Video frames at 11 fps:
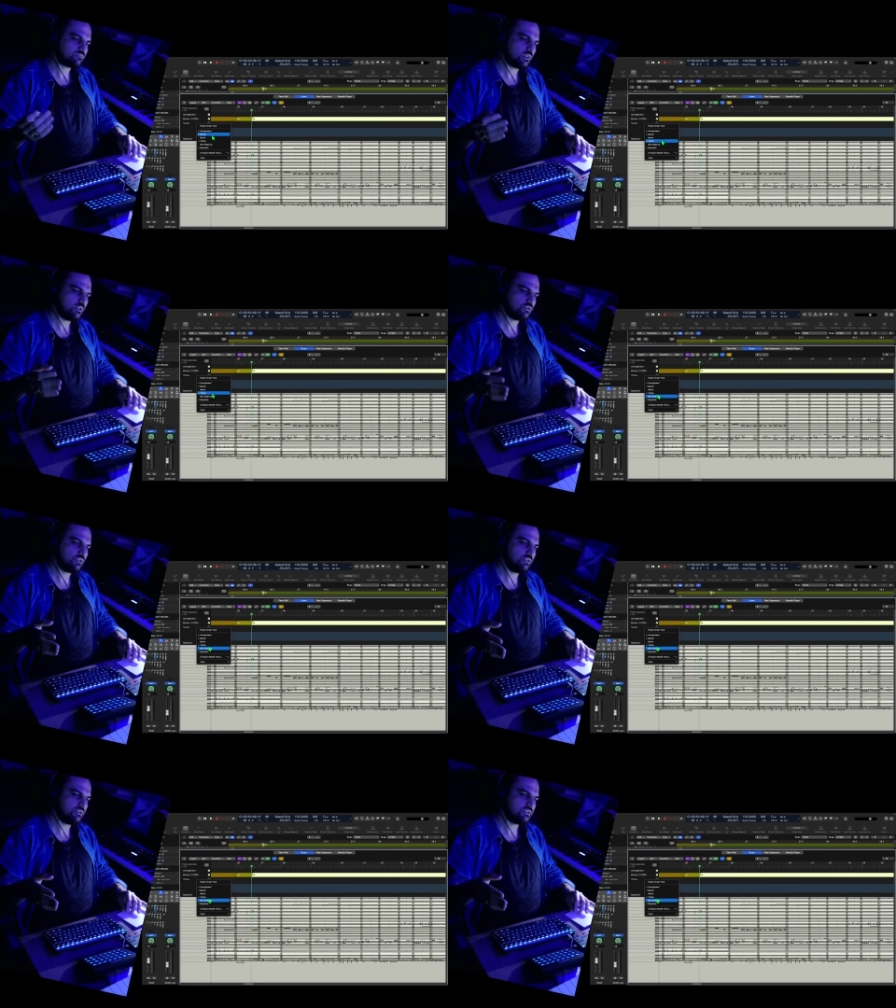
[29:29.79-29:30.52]
So
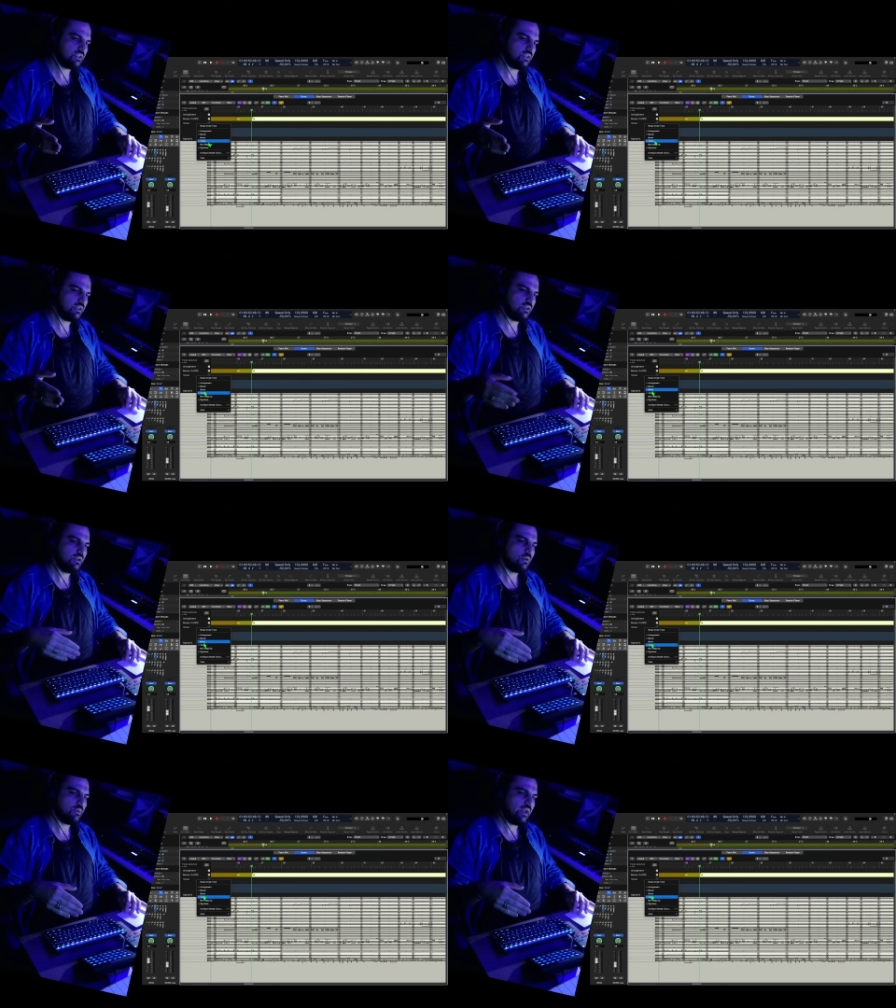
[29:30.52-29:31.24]
you see here,
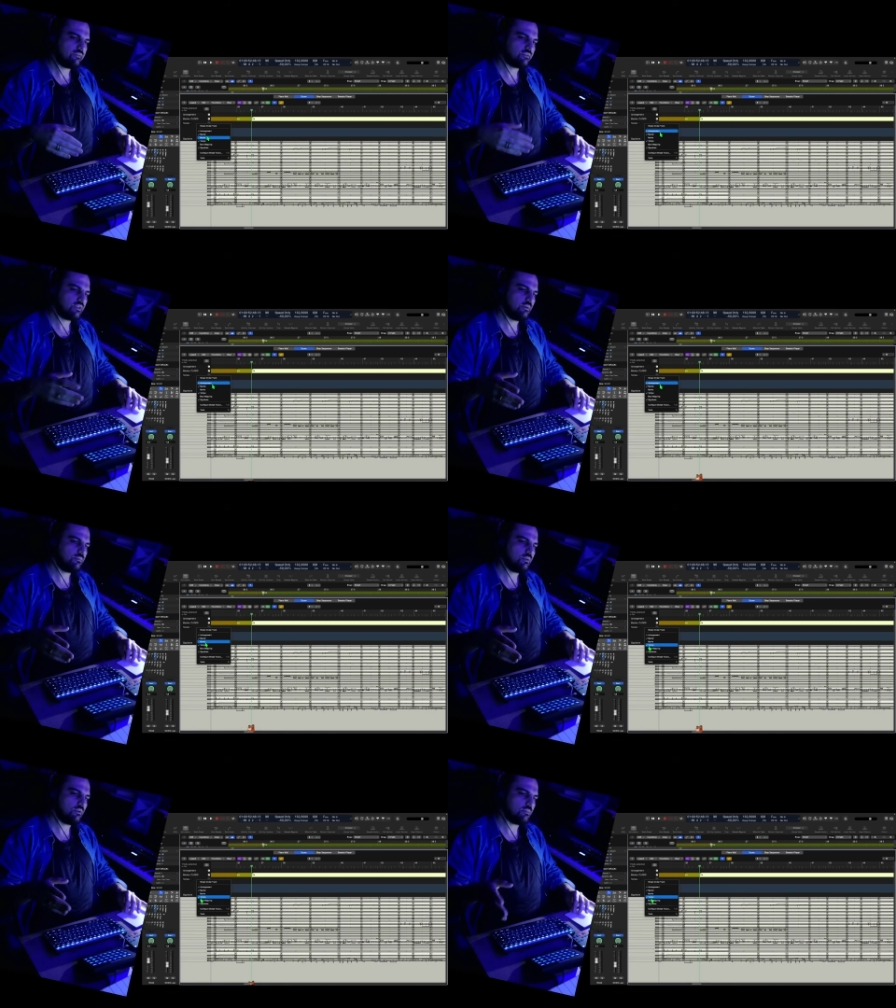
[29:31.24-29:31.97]
we have
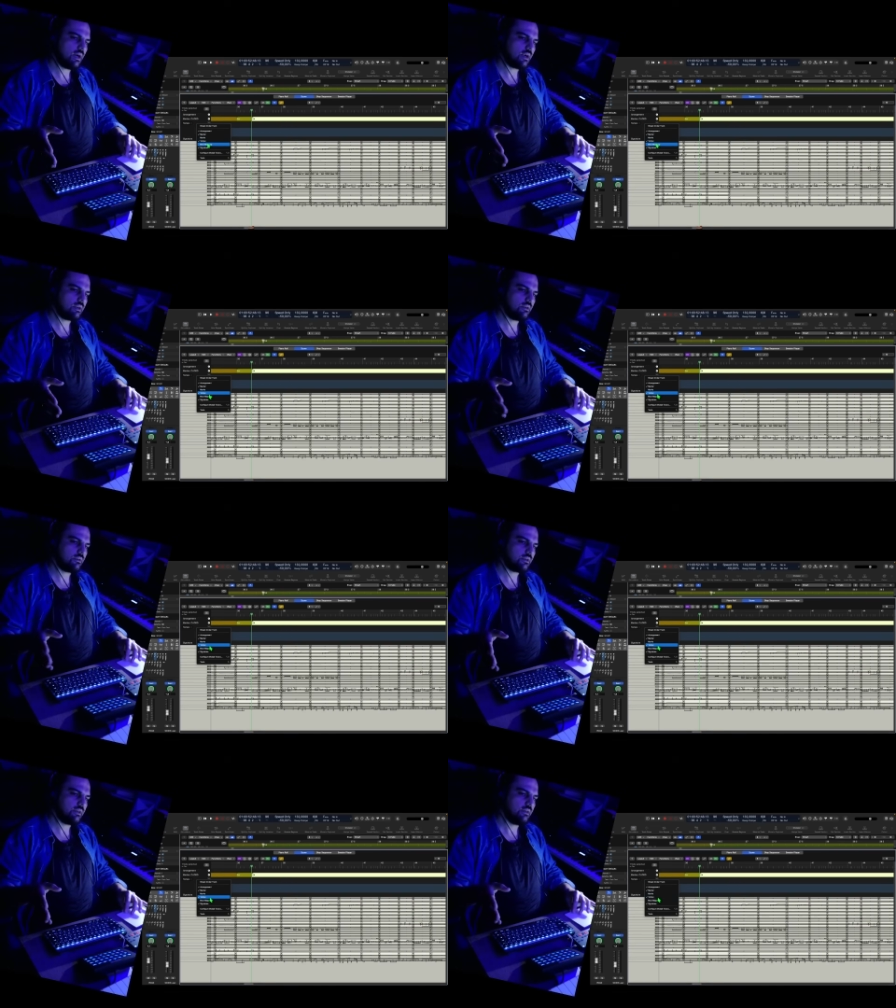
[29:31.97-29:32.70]
tempo, marker,
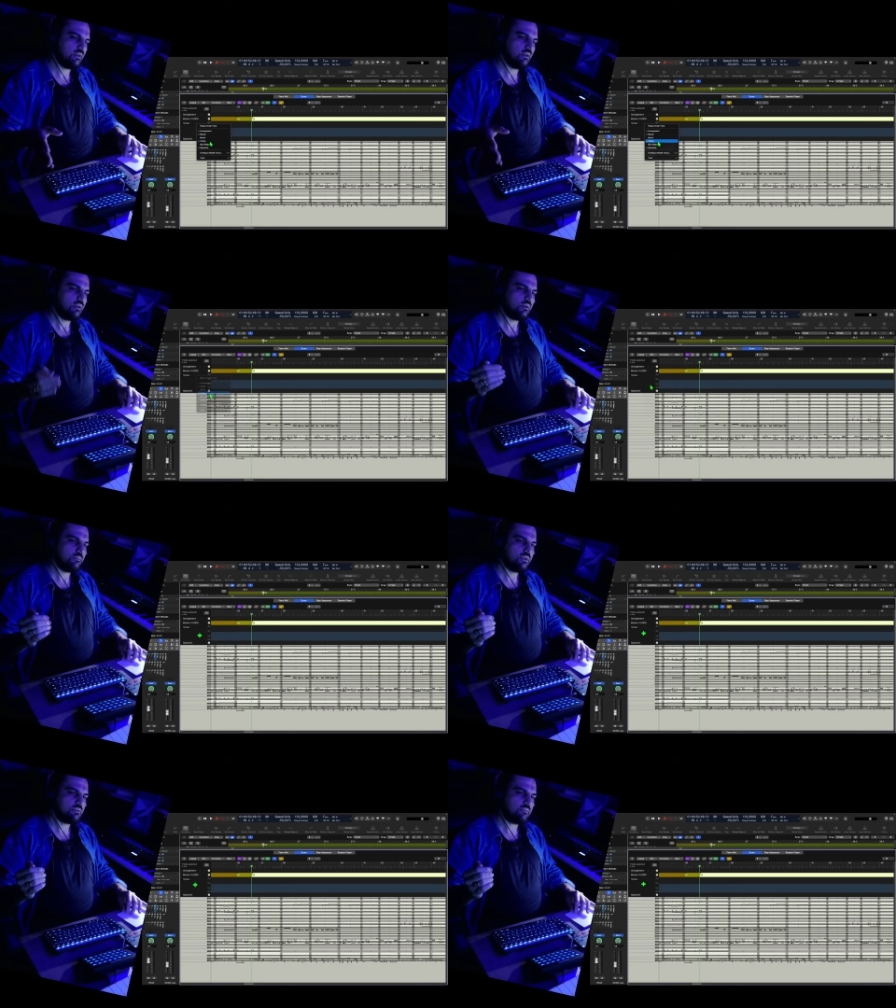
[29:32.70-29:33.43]
okay,
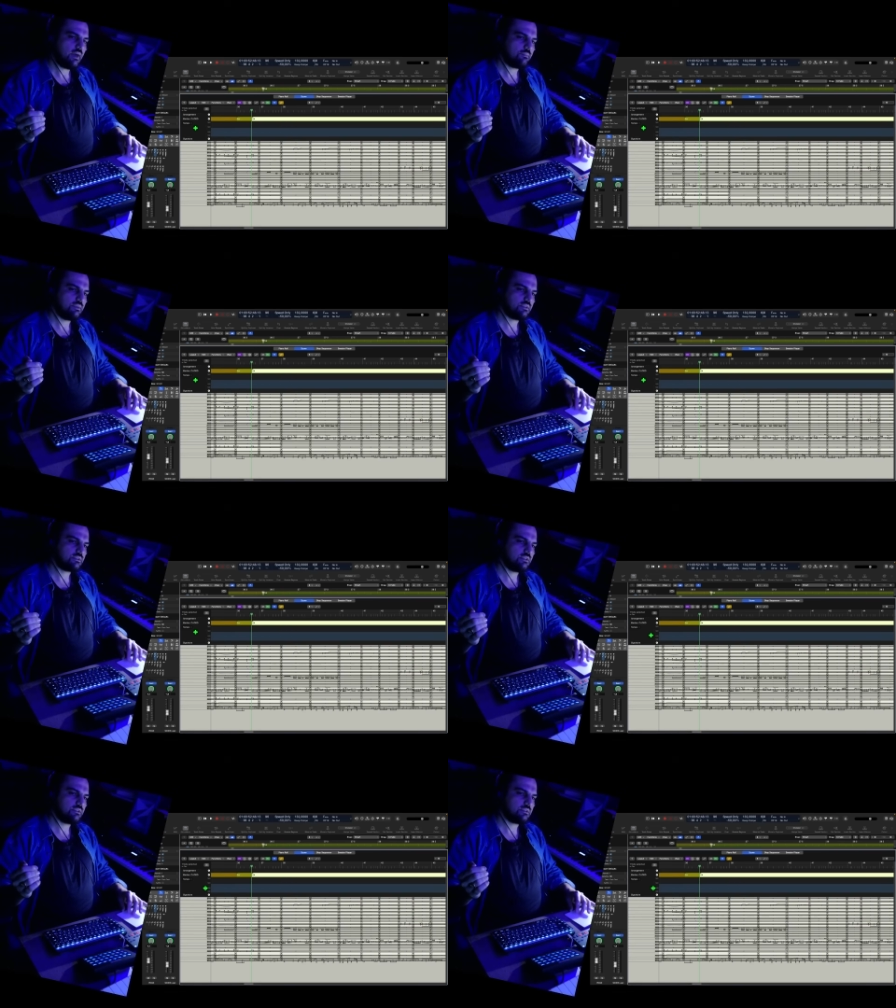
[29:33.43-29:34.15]
beat mapping,
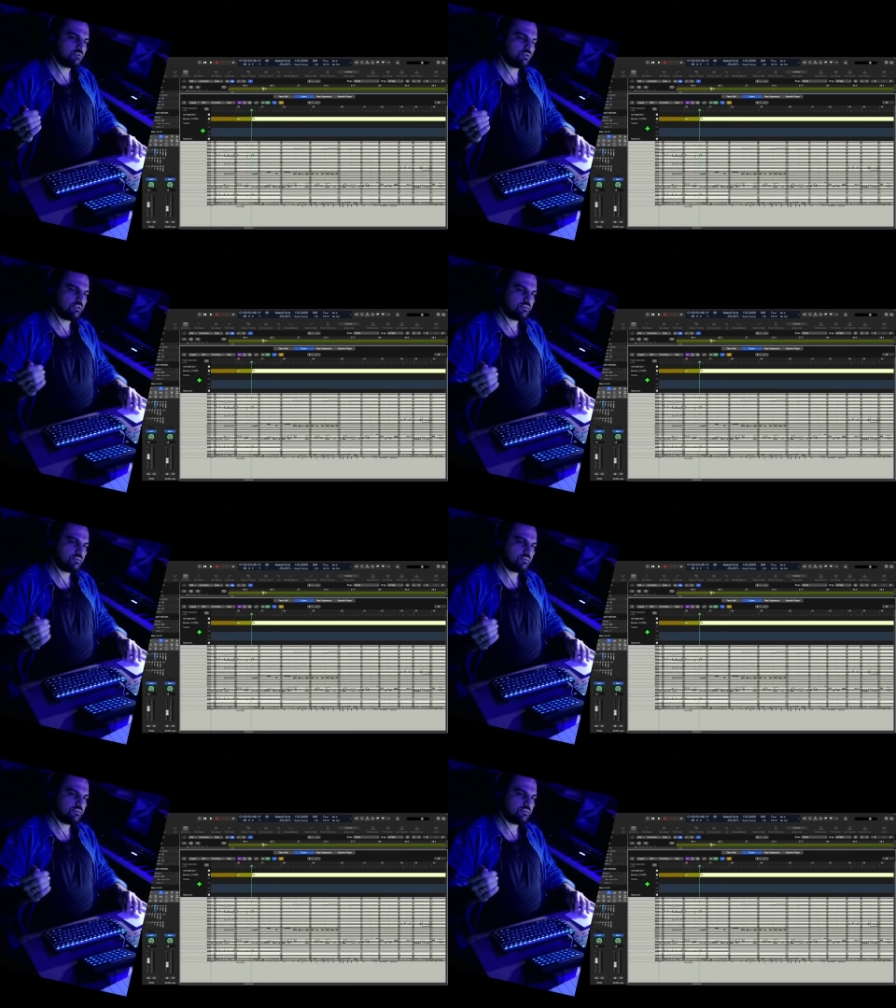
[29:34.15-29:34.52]
signature,